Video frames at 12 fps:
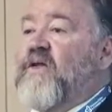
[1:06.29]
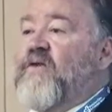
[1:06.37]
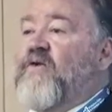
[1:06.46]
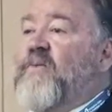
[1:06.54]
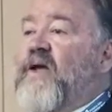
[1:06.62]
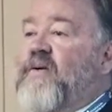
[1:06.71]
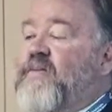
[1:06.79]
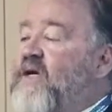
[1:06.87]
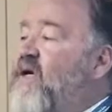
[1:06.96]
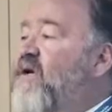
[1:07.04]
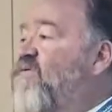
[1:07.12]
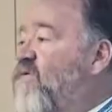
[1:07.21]
There may
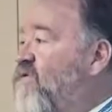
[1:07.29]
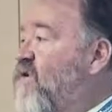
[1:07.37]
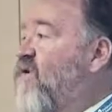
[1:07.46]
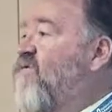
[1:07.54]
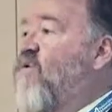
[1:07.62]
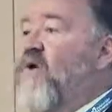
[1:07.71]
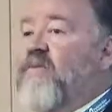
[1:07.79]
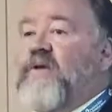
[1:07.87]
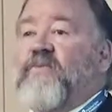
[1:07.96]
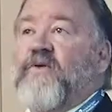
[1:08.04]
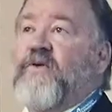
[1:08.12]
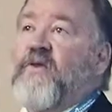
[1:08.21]
be, if we've got 40
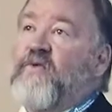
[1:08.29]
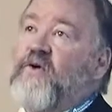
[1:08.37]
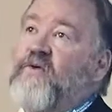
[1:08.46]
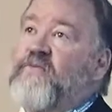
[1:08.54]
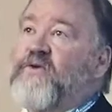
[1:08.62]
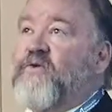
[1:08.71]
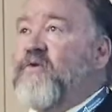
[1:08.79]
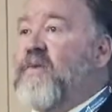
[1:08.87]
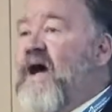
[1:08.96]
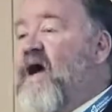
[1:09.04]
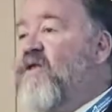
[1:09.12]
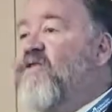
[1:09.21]
people in the room, do the
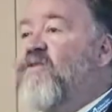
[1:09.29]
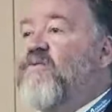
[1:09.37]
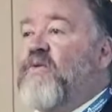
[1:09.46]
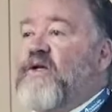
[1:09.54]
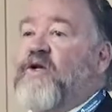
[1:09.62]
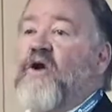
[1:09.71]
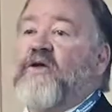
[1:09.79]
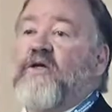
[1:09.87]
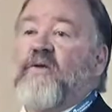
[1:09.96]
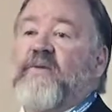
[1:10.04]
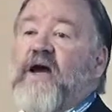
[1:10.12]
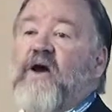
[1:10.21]
math, we're talking
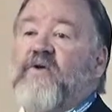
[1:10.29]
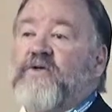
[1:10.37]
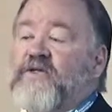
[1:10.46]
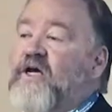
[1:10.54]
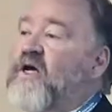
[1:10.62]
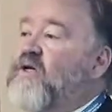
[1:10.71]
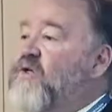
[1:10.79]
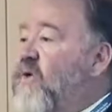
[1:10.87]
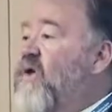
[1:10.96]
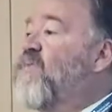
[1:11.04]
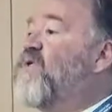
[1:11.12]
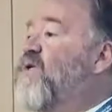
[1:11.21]
about
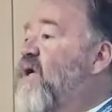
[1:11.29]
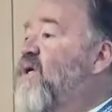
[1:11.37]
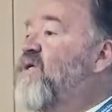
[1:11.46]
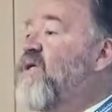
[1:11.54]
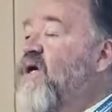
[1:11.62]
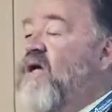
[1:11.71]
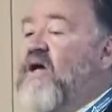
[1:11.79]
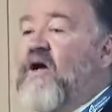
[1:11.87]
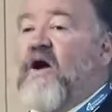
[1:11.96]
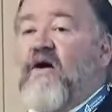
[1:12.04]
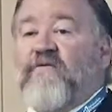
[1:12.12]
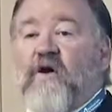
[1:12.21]
20%
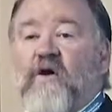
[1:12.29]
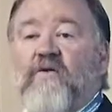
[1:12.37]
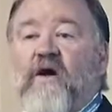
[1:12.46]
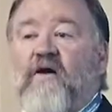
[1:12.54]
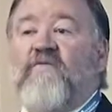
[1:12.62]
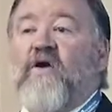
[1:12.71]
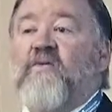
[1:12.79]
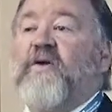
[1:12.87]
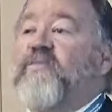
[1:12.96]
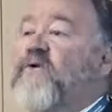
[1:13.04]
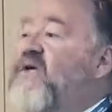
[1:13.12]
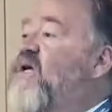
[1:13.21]
of our
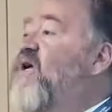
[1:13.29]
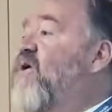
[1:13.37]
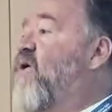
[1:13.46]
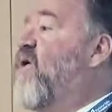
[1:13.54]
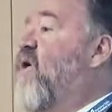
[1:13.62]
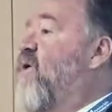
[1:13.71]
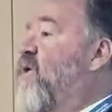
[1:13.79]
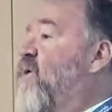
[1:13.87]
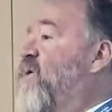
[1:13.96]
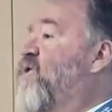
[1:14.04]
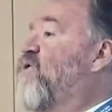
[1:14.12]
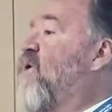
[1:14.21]
people here are going to
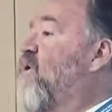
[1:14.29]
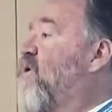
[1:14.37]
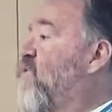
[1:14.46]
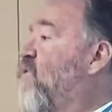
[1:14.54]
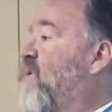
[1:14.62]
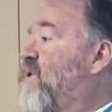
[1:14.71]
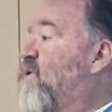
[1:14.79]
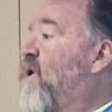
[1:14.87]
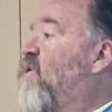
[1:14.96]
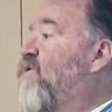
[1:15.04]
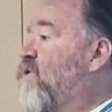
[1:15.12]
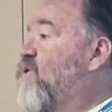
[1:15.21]
be struggling through a mental
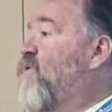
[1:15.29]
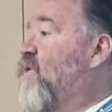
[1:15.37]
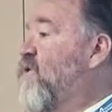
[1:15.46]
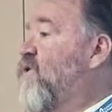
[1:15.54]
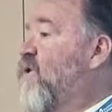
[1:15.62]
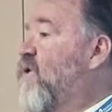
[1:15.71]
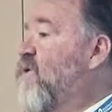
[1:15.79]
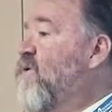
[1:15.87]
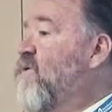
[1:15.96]
health issue this year.